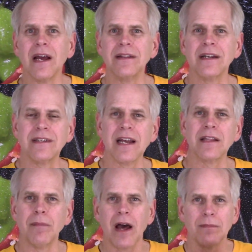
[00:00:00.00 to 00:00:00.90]
and then take
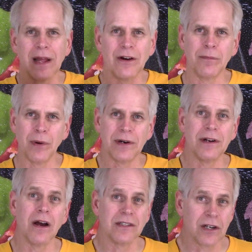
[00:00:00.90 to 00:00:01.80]
the bottom layer and put it
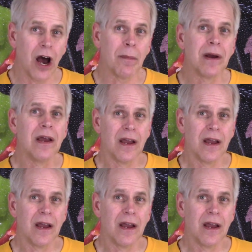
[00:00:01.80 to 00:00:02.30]
on top.